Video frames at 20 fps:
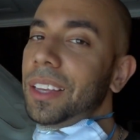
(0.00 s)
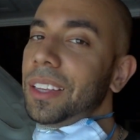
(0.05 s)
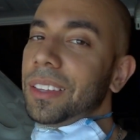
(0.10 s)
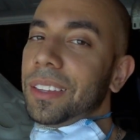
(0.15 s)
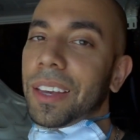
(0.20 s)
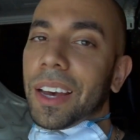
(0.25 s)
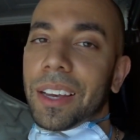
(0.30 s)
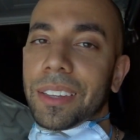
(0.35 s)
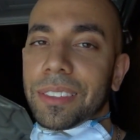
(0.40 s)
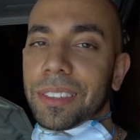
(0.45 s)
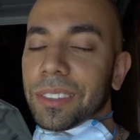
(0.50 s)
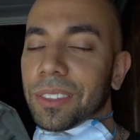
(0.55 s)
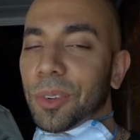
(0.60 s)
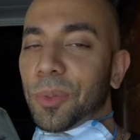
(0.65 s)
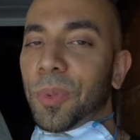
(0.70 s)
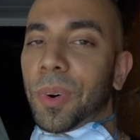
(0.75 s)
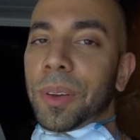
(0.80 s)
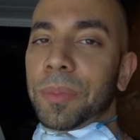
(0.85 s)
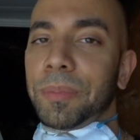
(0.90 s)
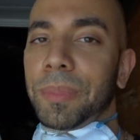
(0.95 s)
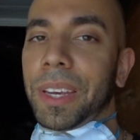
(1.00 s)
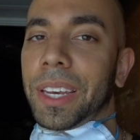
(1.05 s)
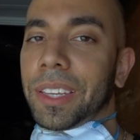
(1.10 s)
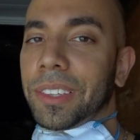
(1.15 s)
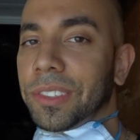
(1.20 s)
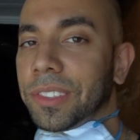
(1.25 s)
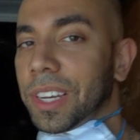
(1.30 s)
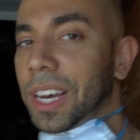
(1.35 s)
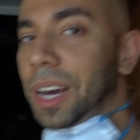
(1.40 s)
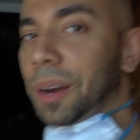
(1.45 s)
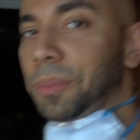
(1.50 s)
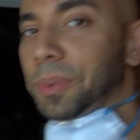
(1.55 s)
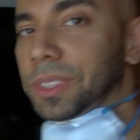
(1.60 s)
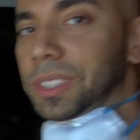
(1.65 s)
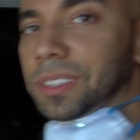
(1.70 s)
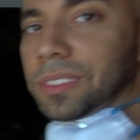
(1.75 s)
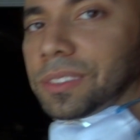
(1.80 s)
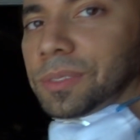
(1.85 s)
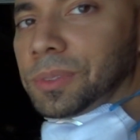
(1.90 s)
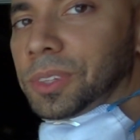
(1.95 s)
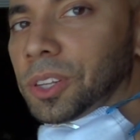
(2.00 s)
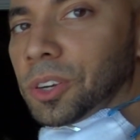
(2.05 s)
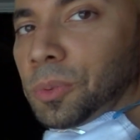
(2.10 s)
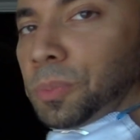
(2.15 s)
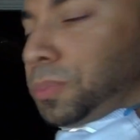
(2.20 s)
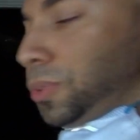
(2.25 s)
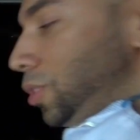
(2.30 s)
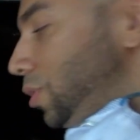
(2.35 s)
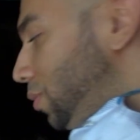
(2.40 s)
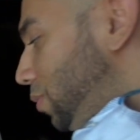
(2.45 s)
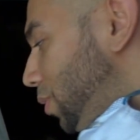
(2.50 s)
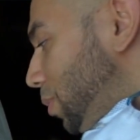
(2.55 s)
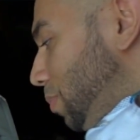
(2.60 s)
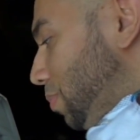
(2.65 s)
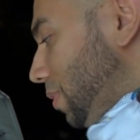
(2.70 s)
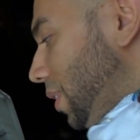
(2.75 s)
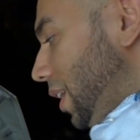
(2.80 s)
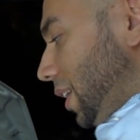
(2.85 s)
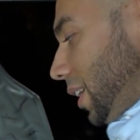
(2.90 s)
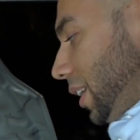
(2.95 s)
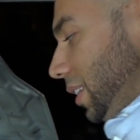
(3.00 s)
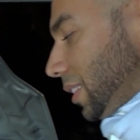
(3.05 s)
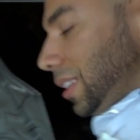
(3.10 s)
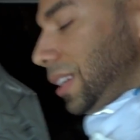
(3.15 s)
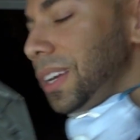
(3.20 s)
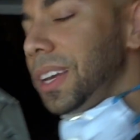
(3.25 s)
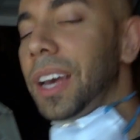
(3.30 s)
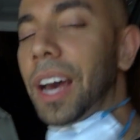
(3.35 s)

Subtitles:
Yes, it's a one-man job with this little beautiful product.